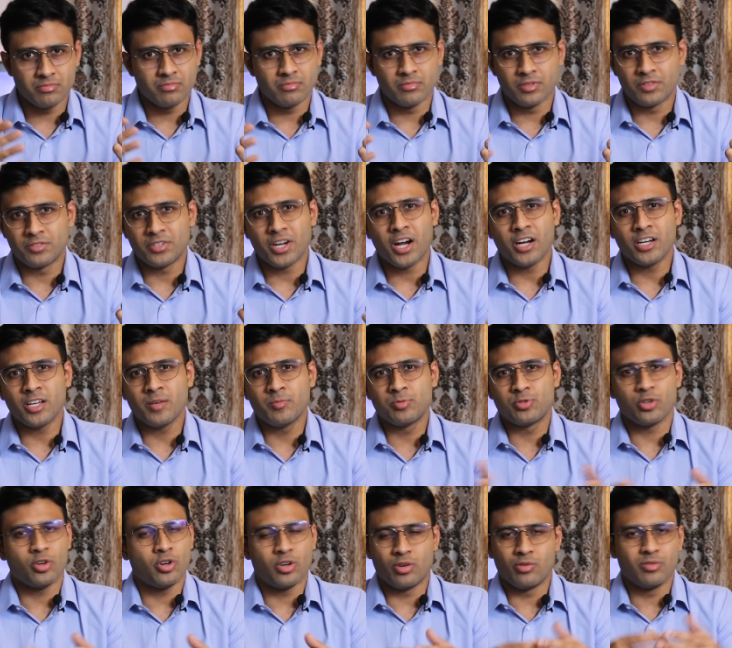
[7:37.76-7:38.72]
startups
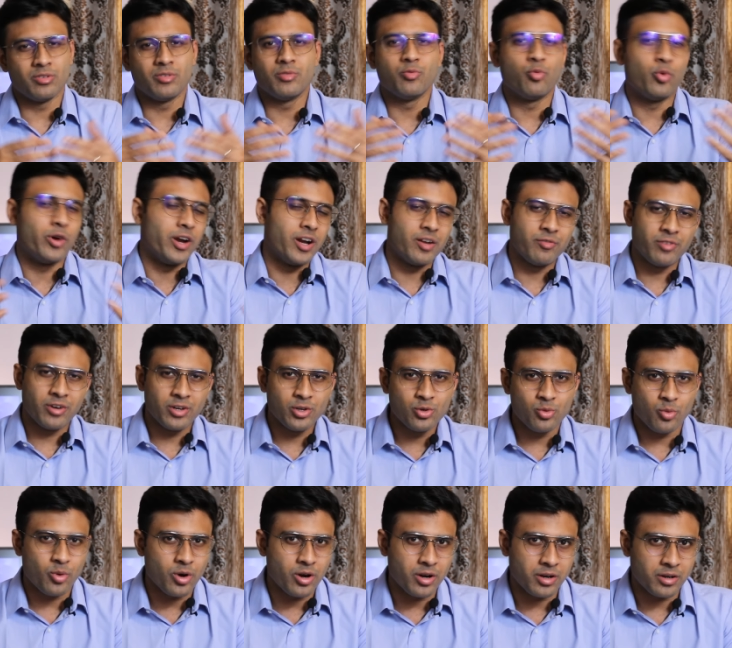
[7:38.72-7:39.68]
or wherever you
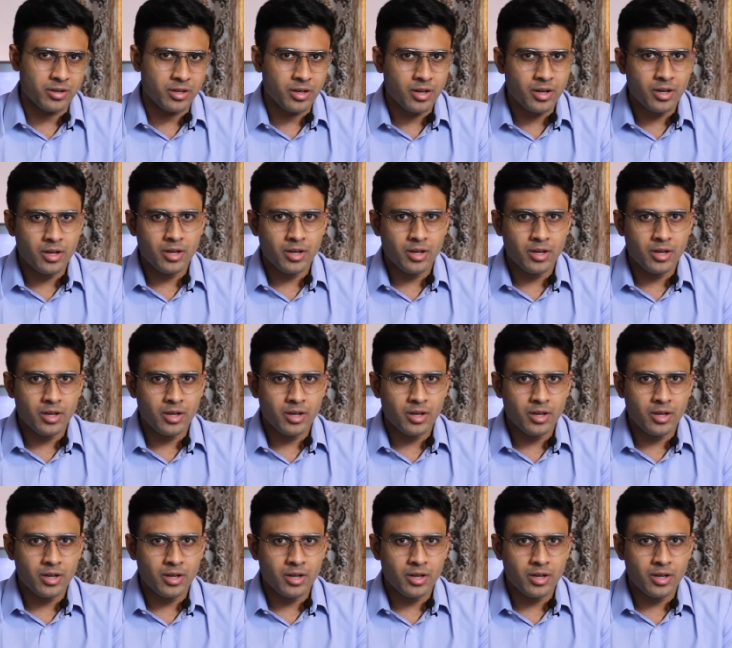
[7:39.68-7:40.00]
want.